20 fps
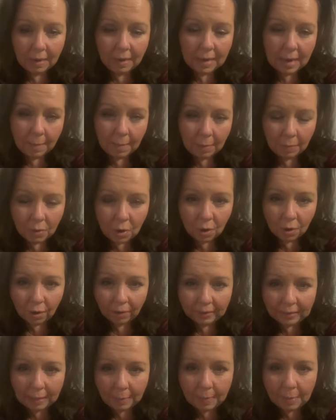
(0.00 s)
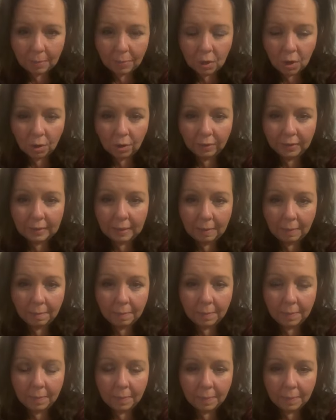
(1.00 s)
time him talk, I'll say him,
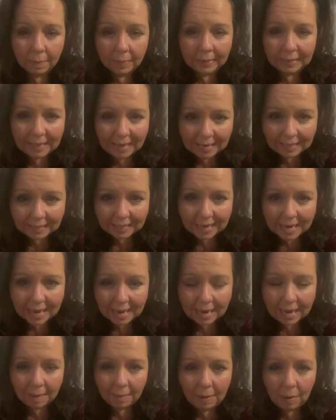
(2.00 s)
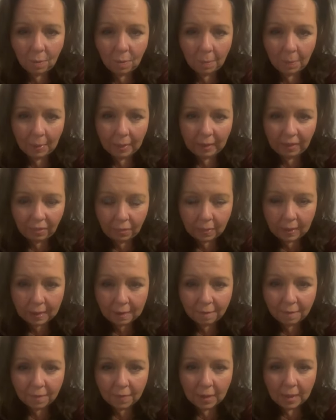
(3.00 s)
Satan, him he won't be a
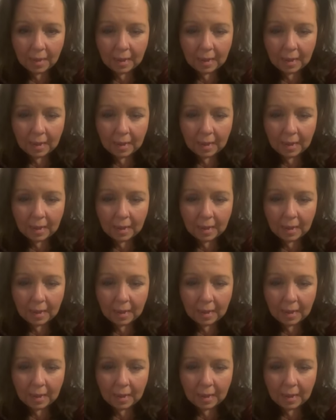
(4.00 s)
thief.